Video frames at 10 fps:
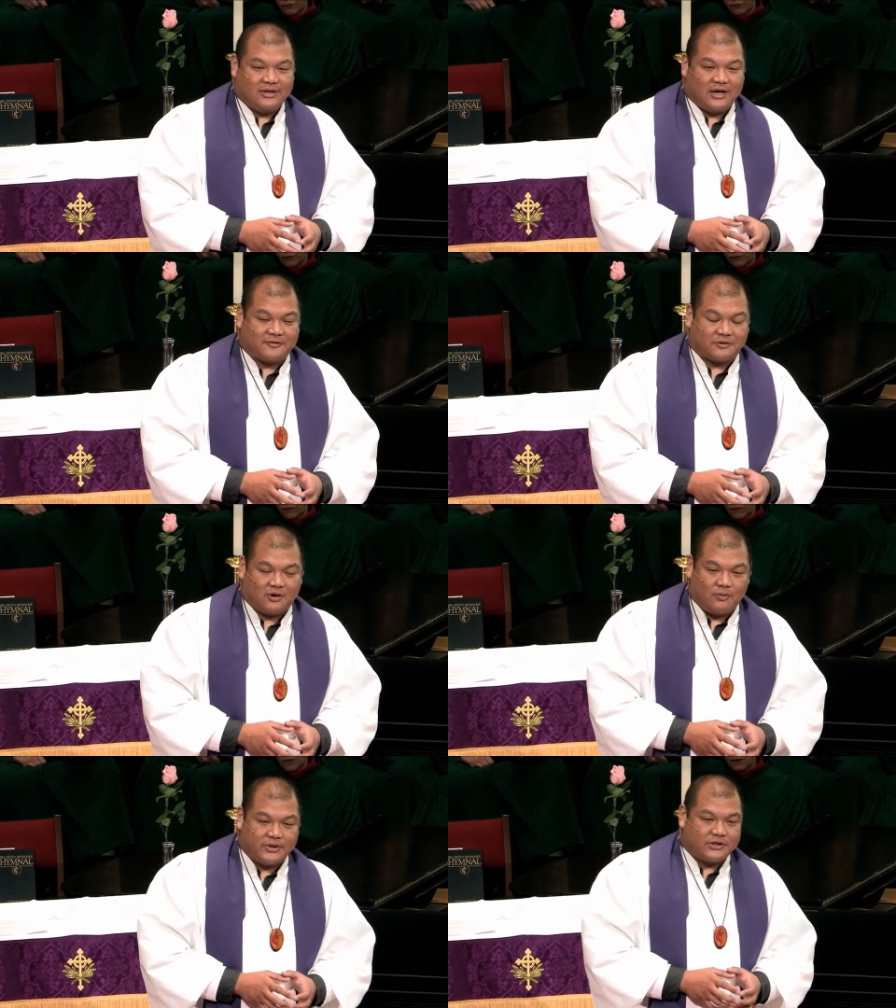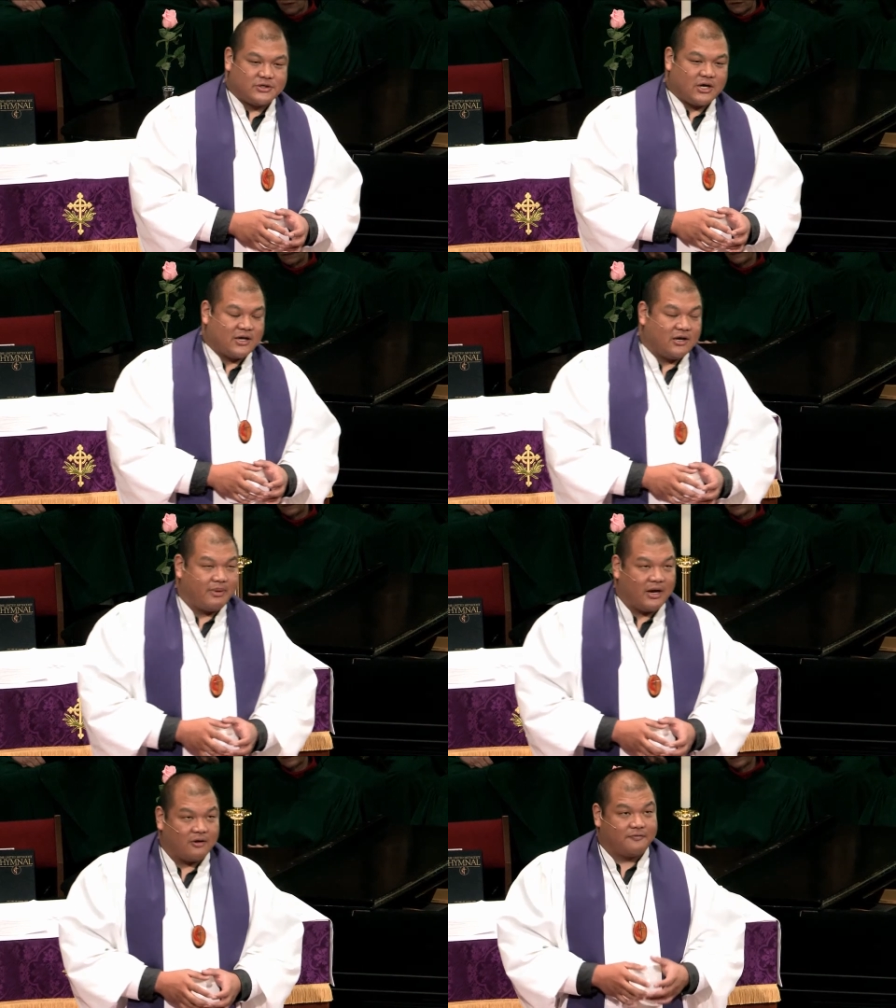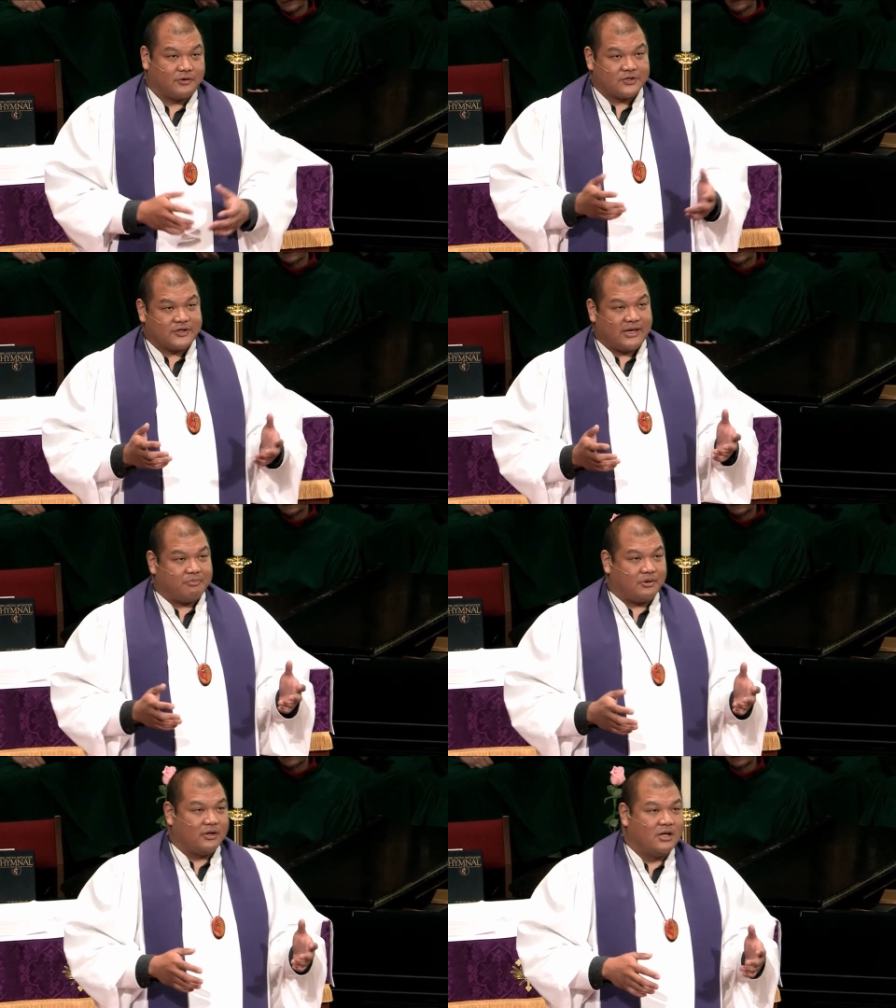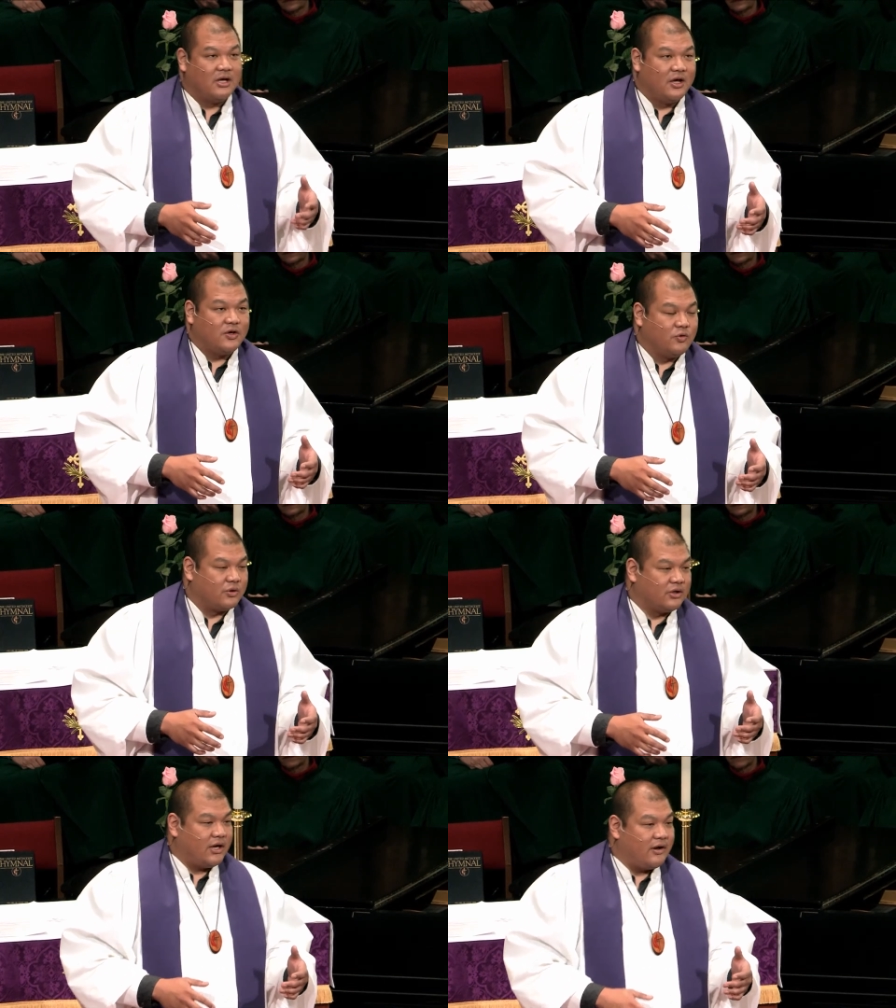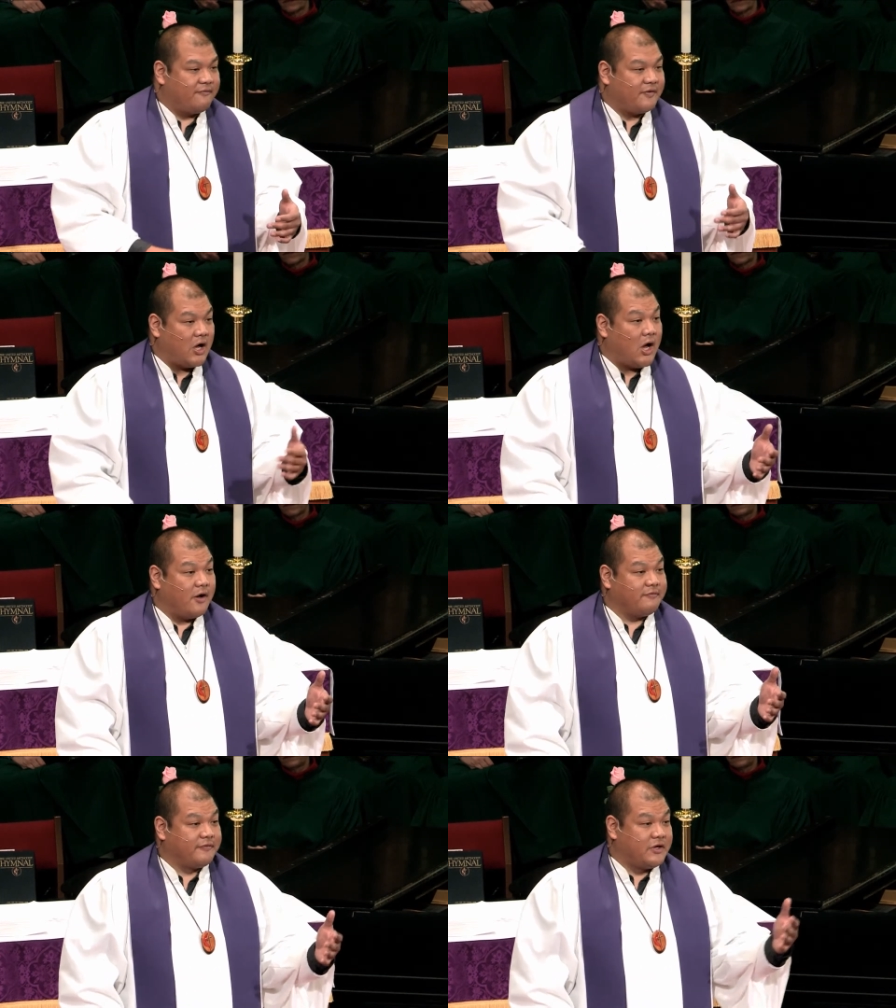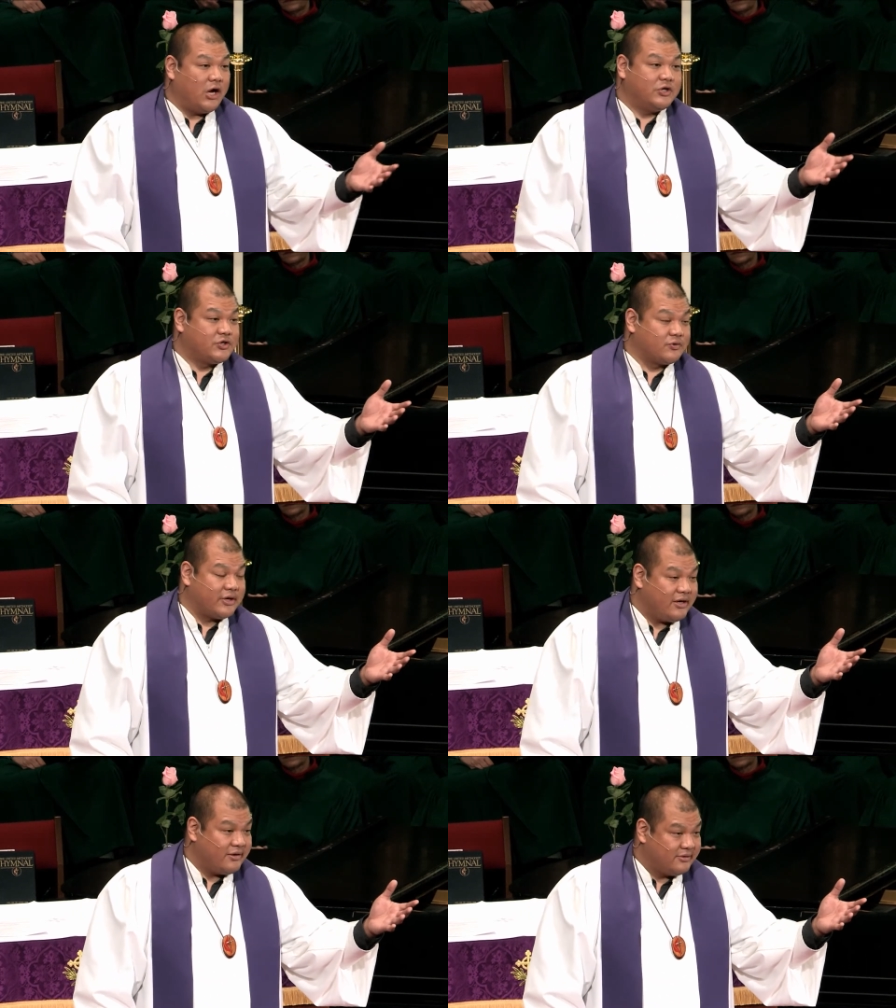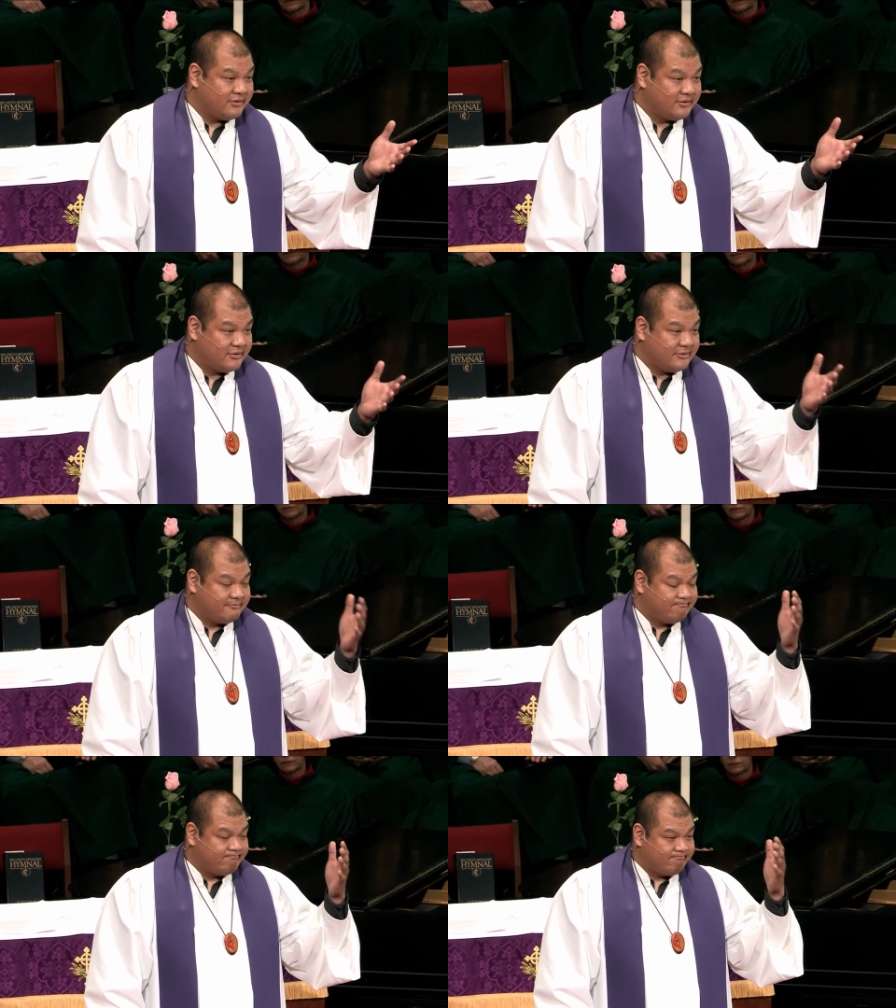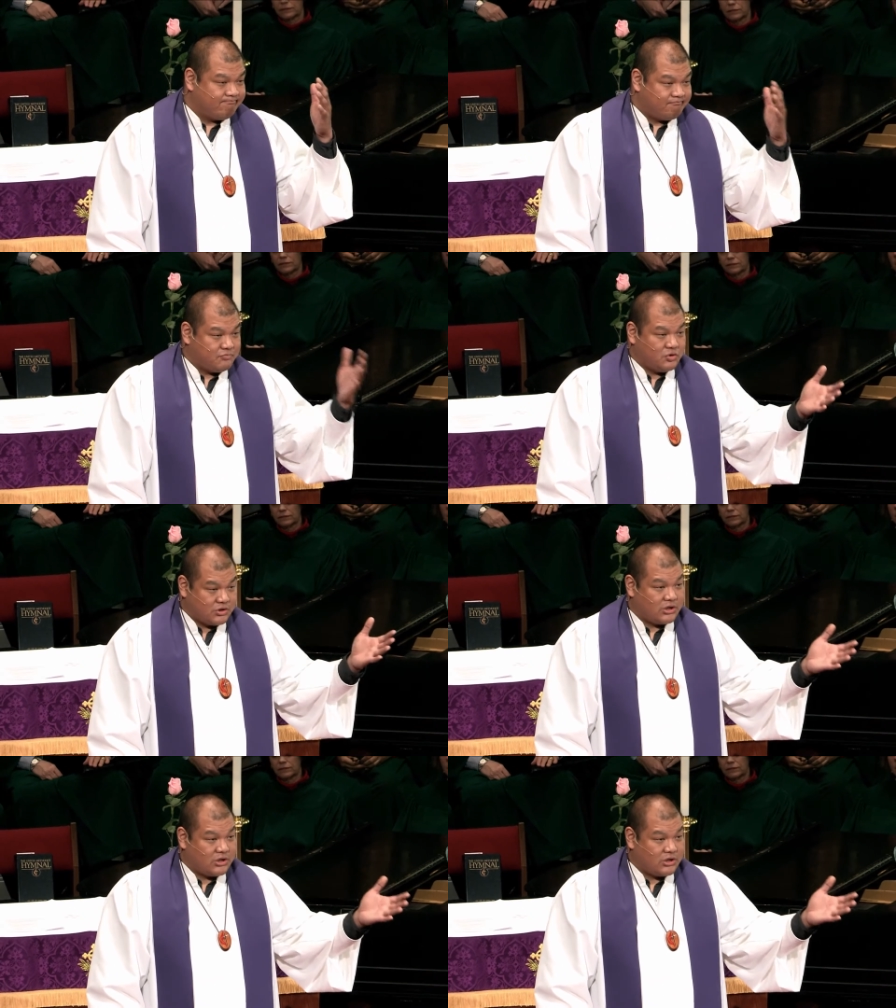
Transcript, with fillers: After all, when you're talking about, for example, your love of country, you're